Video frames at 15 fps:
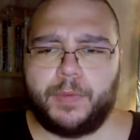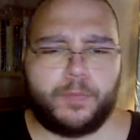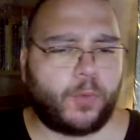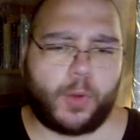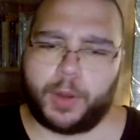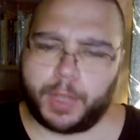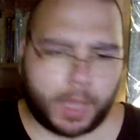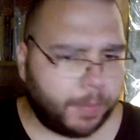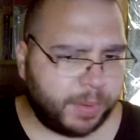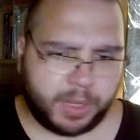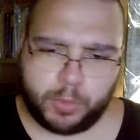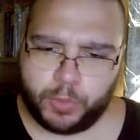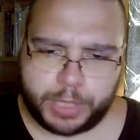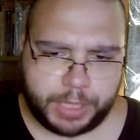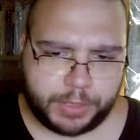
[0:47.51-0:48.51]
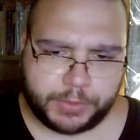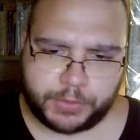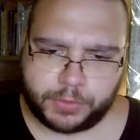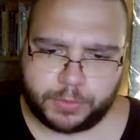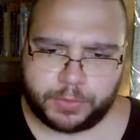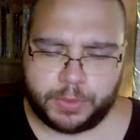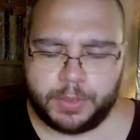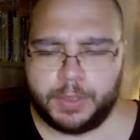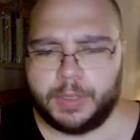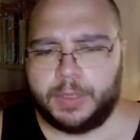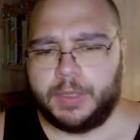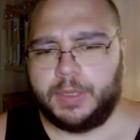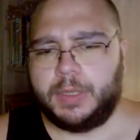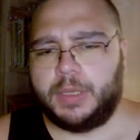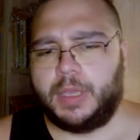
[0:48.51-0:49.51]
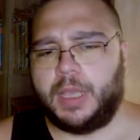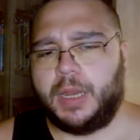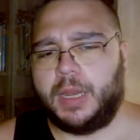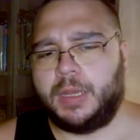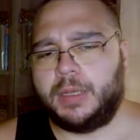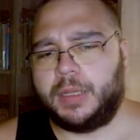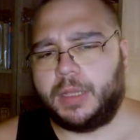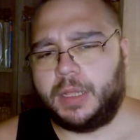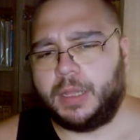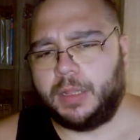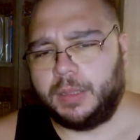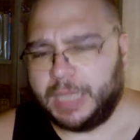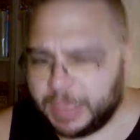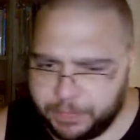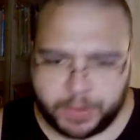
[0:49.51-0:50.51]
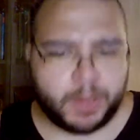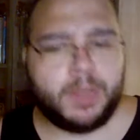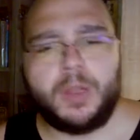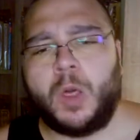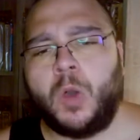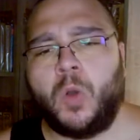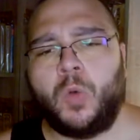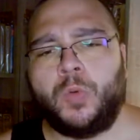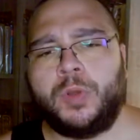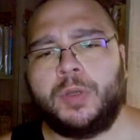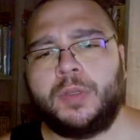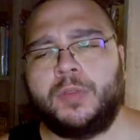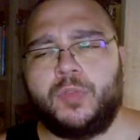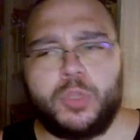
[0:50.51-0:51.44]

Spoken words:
for a couple of weeks and leave it alone,